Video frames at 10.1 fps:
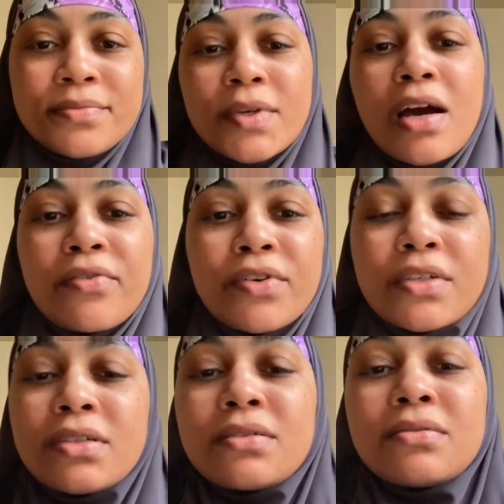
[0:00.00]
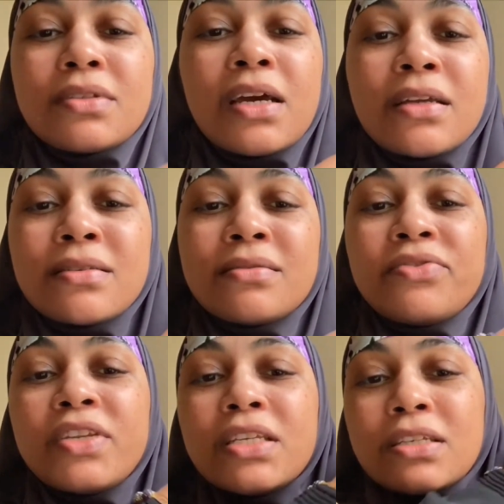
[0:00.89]
covered. Done.
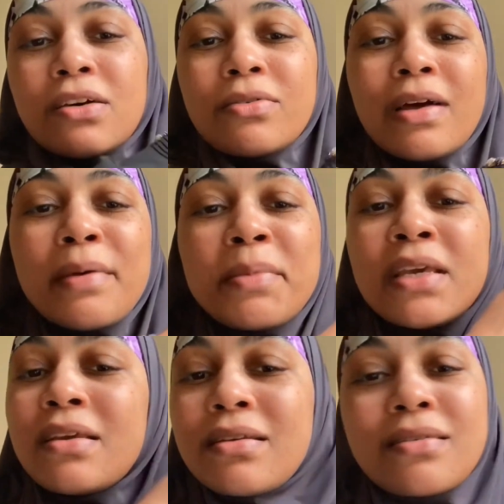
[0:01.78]
Finito. I mean,